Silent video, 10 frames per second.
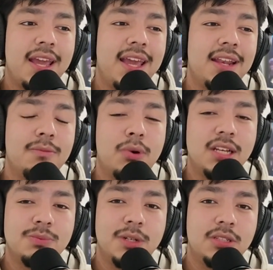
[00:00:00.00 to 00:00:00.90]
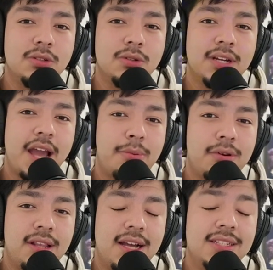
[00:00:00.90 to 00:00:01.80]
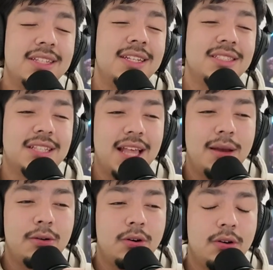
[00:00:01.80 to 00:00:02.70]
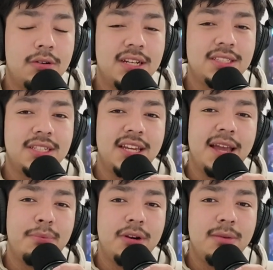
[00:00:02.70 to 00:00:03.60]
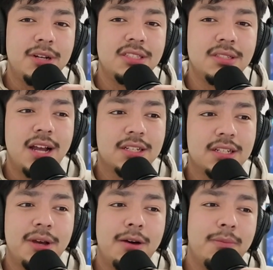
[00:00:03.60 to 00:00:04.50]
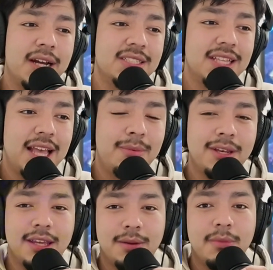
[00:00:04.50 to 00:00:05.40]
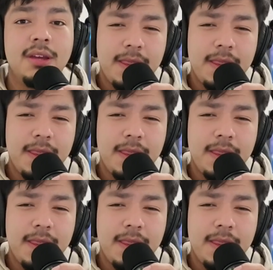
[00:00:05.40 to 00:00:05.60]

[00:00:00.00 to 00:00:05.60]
and Bryce Mitchell capitalized and slammed Kron Gracie and pretty much knocked him out by slamming him.